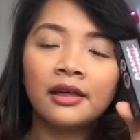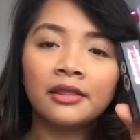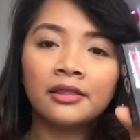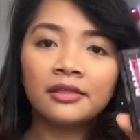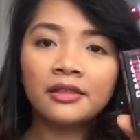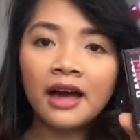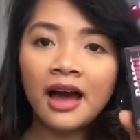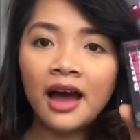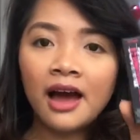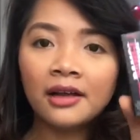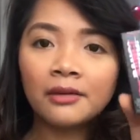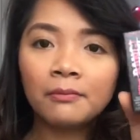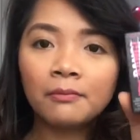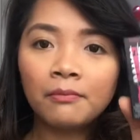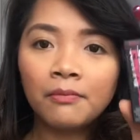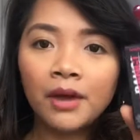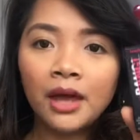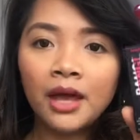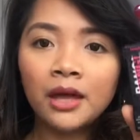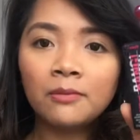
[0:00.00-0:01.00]
that
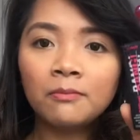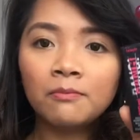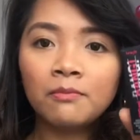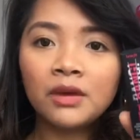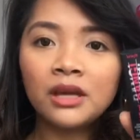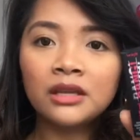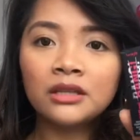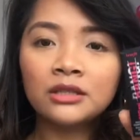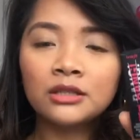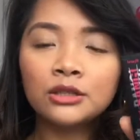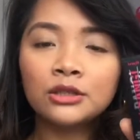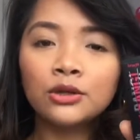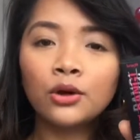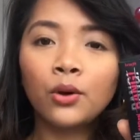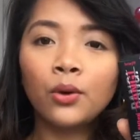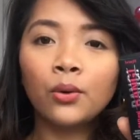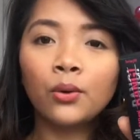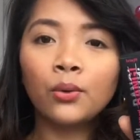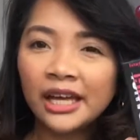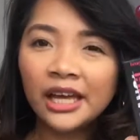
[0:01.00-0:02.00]
made me
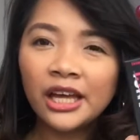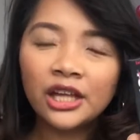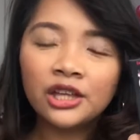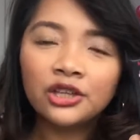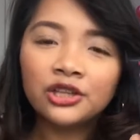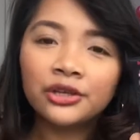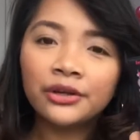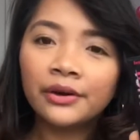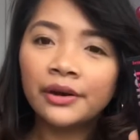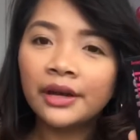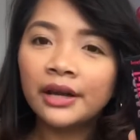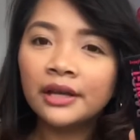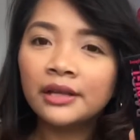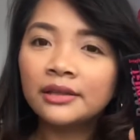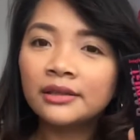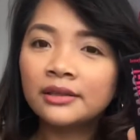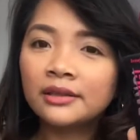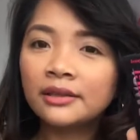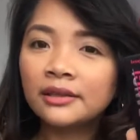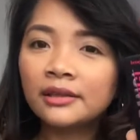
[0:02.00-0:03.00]
so intrigued